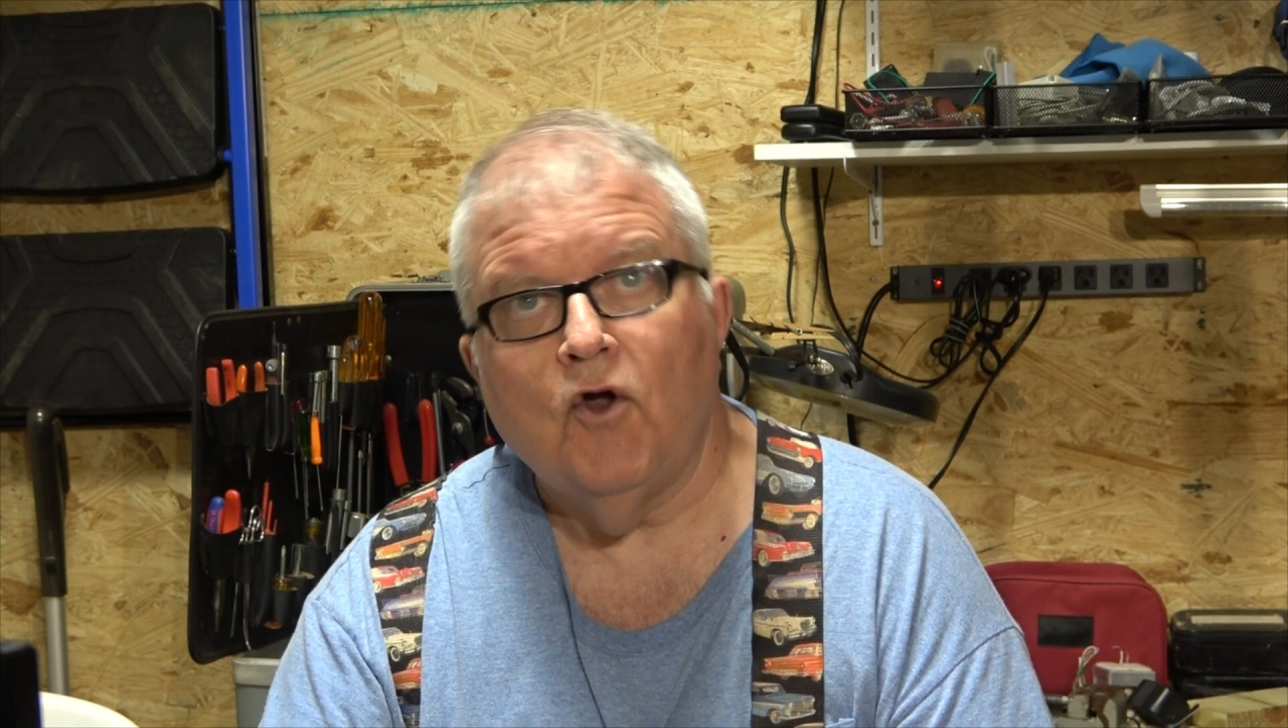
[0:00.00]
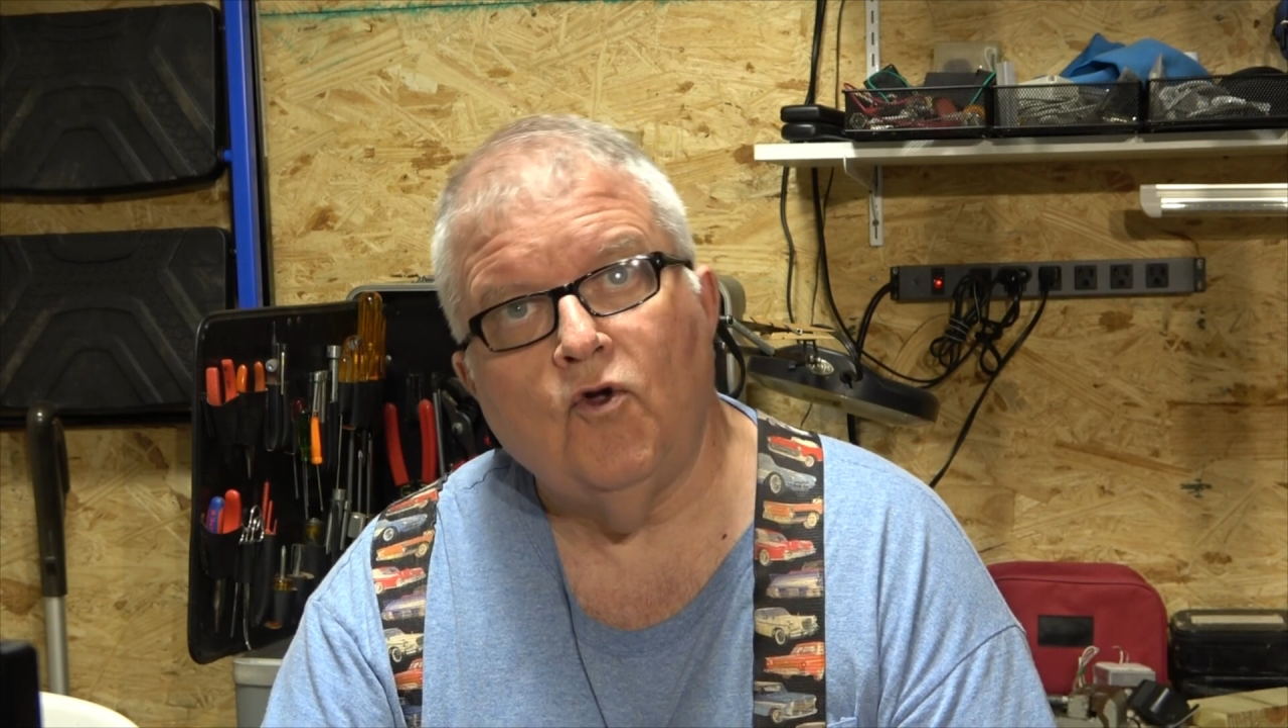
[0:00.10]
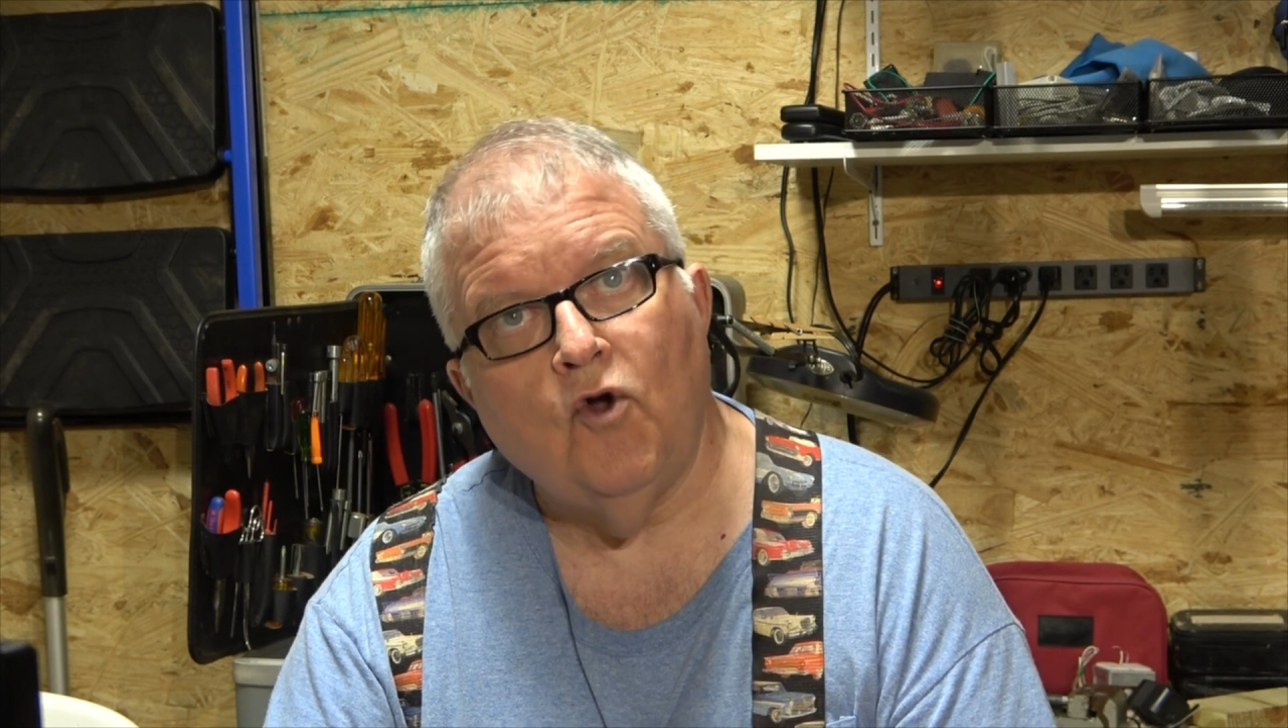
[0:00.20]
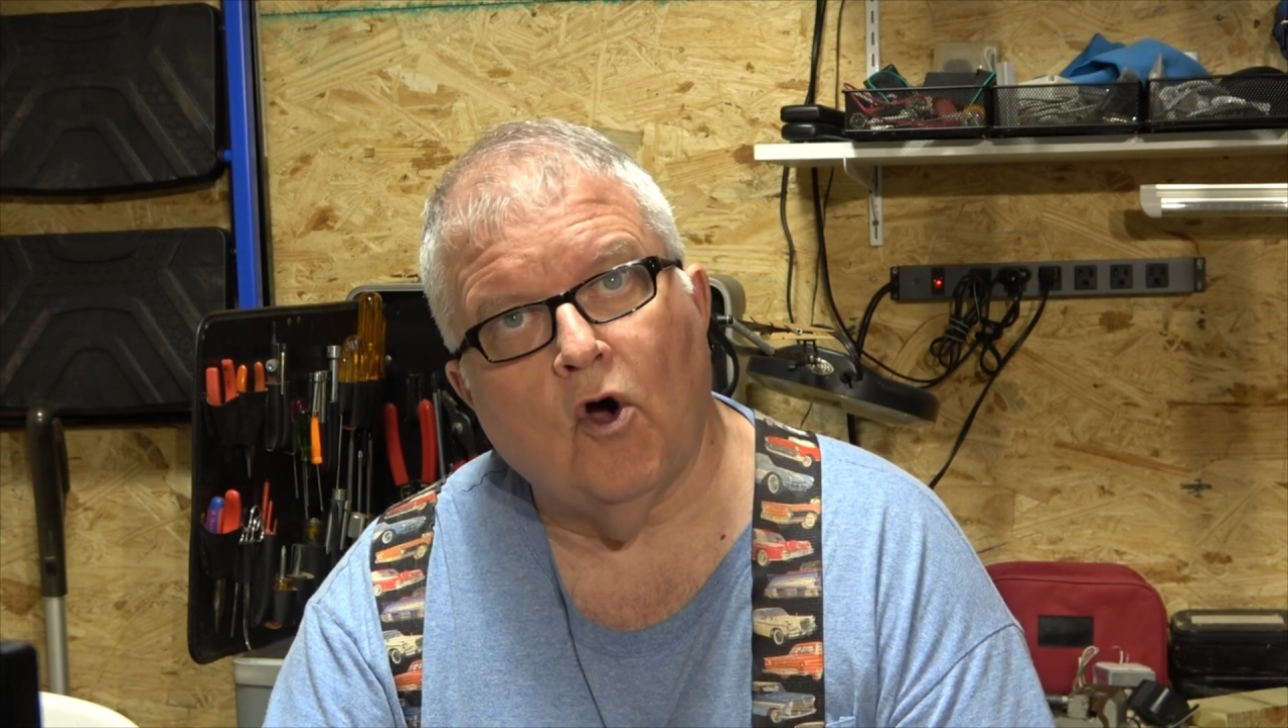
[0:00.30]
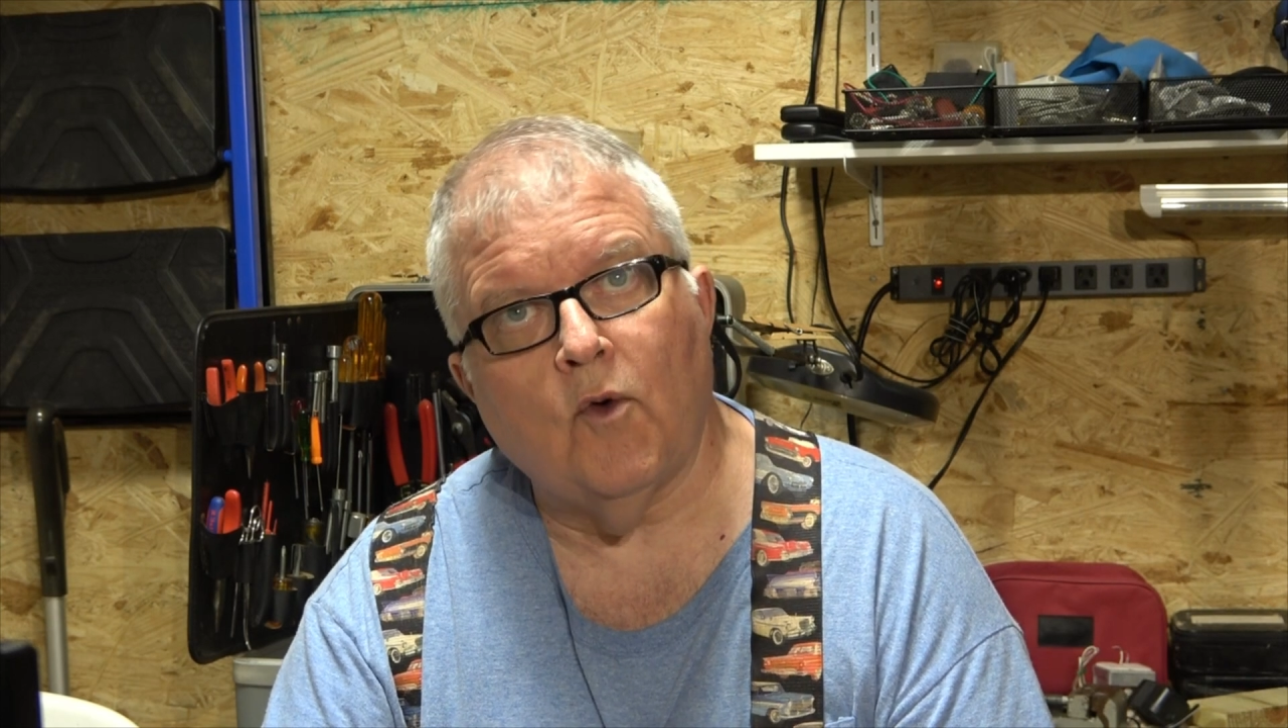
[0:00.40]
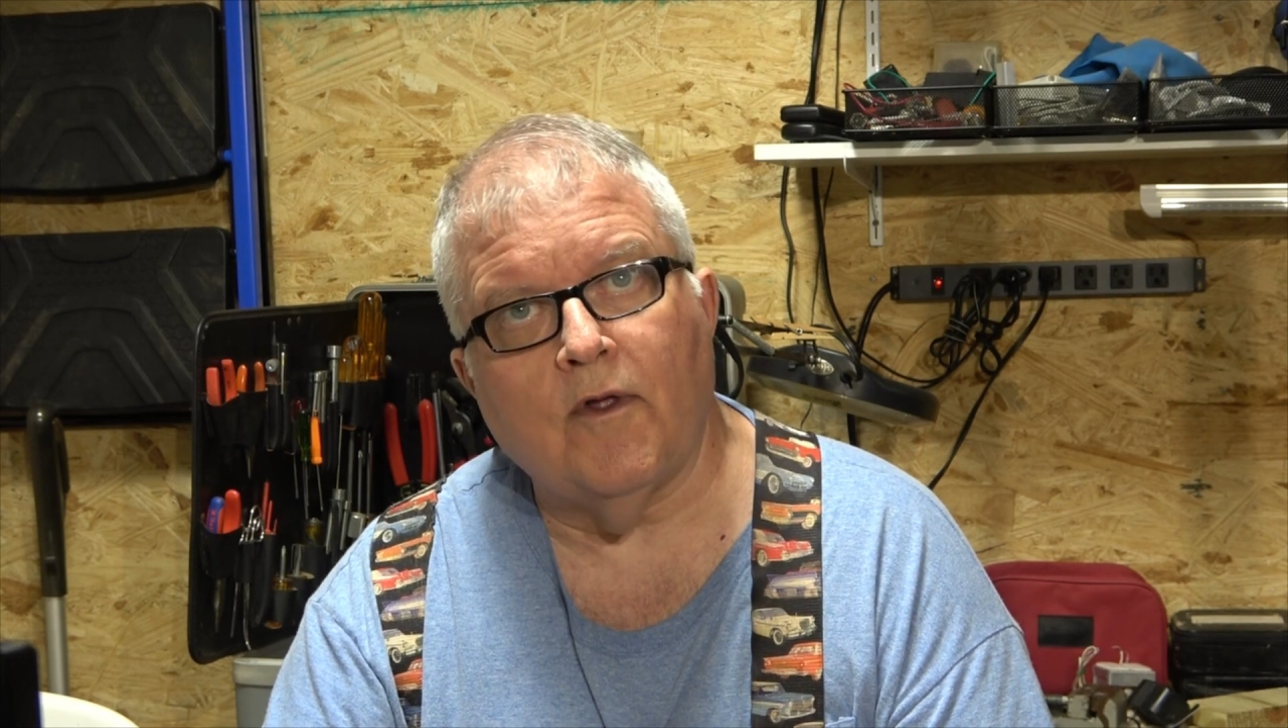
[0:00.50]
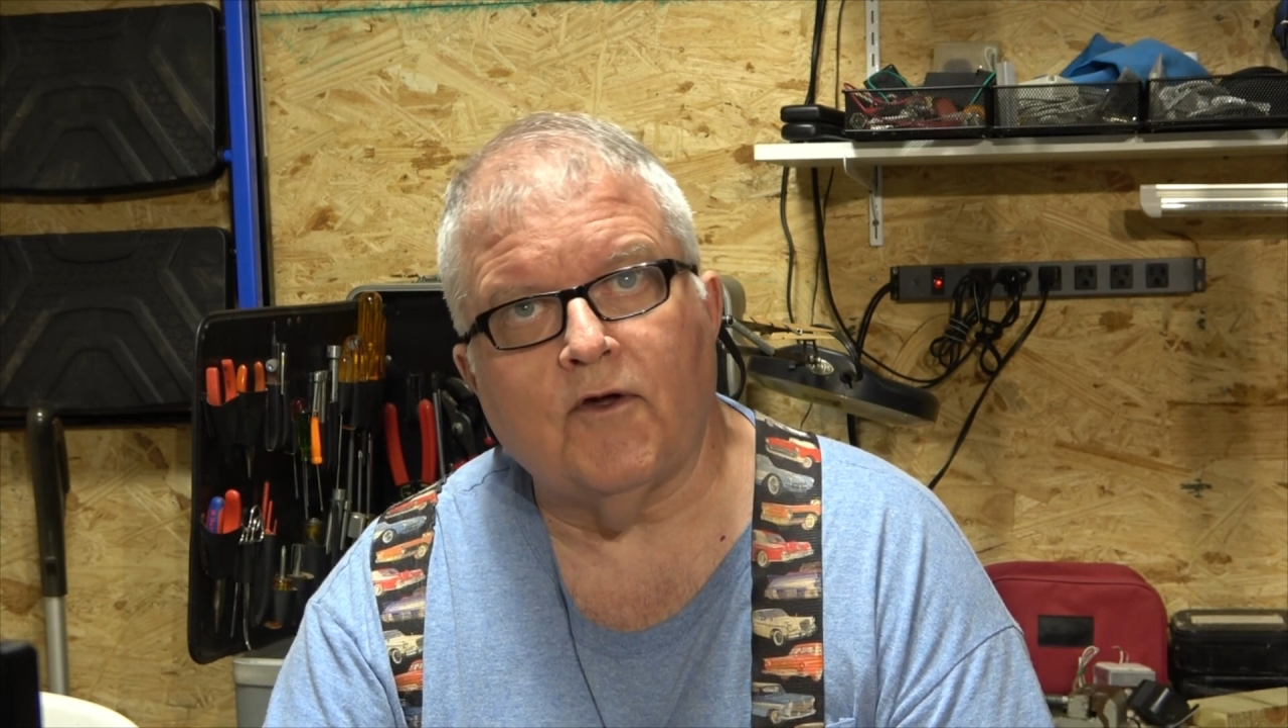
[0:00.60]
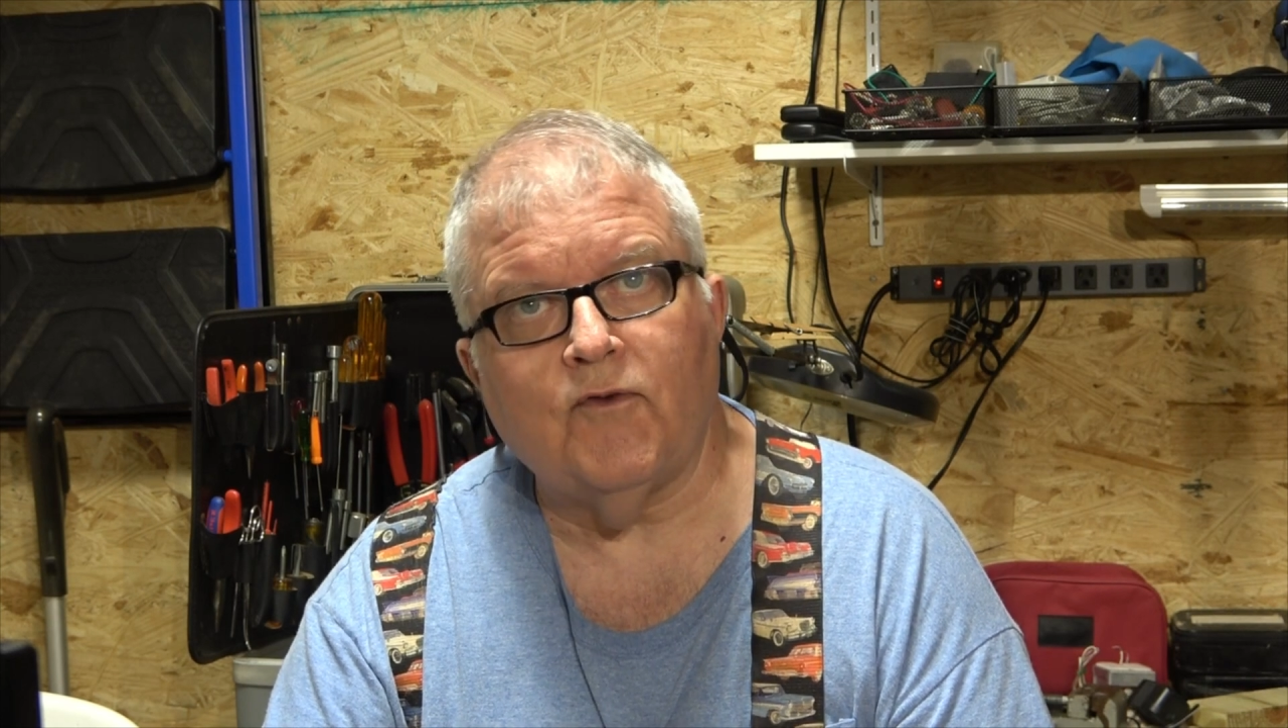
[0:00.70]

nor will it